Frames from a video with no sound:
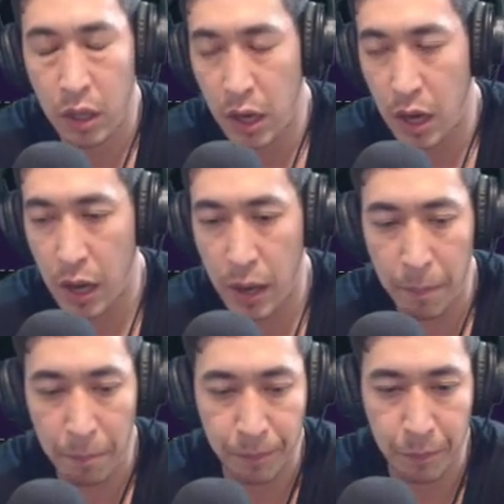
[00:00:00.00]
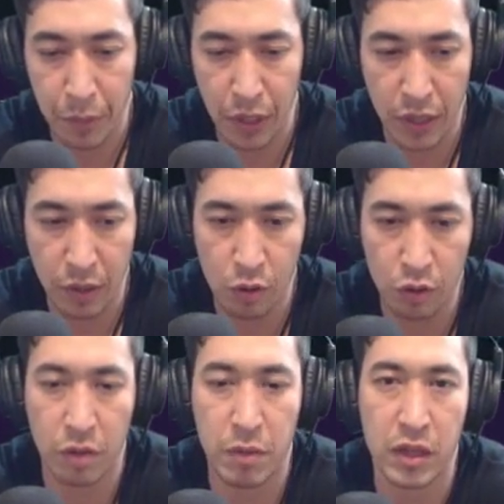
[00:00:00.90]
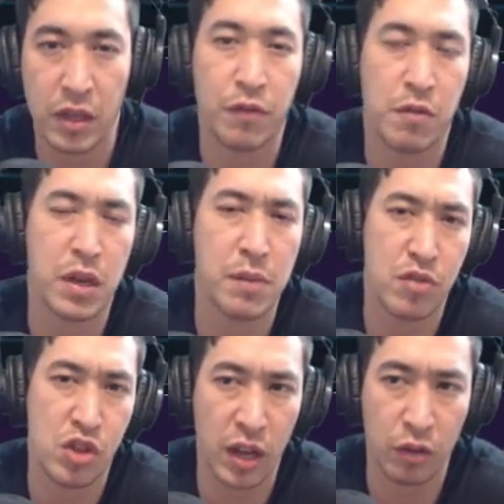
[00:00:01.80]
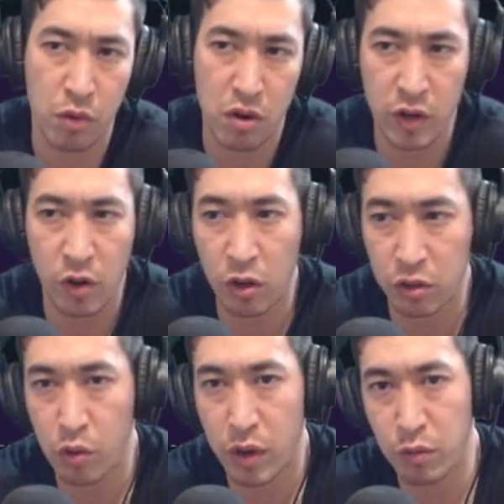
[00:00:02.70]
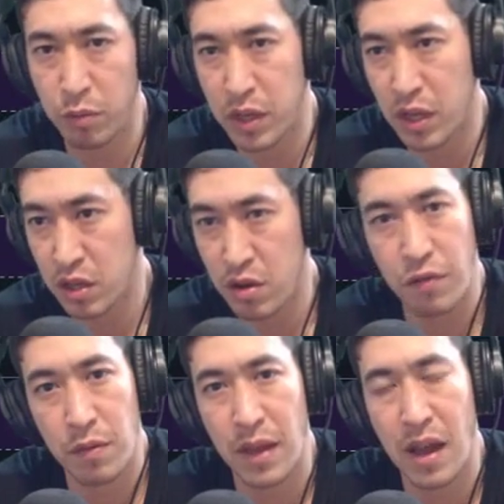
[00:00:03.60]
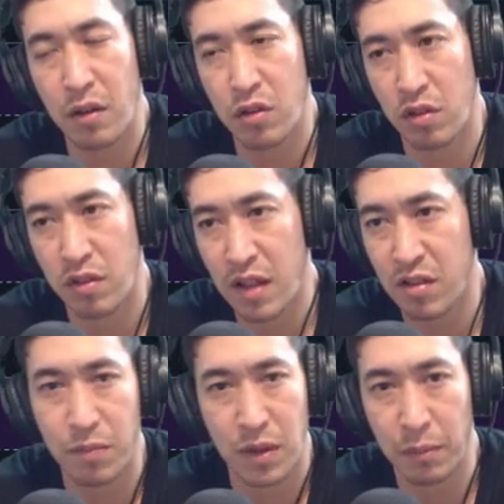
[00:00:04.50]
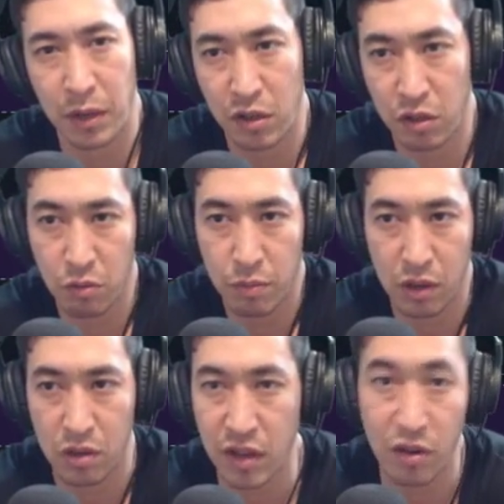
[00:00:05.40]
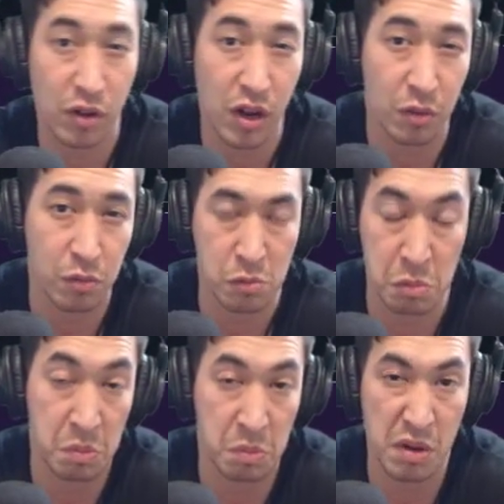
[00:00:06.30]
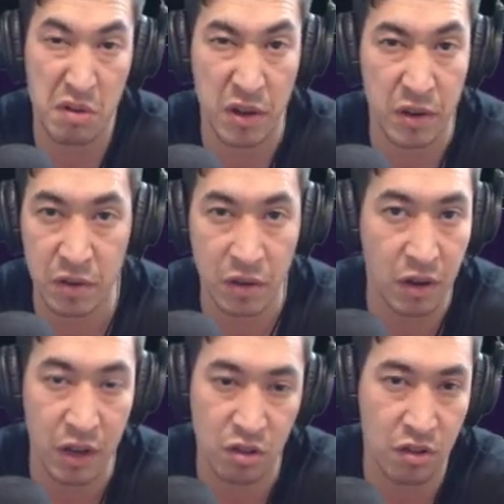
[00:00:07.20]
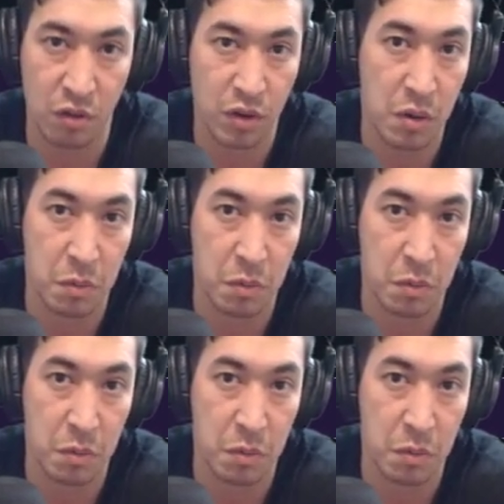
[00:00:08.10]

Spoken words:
Um, but ultimately, for me to project where an altcoin will be a year from now, it's just not something I'm going to do because I don't know. period. You know, I just don't know.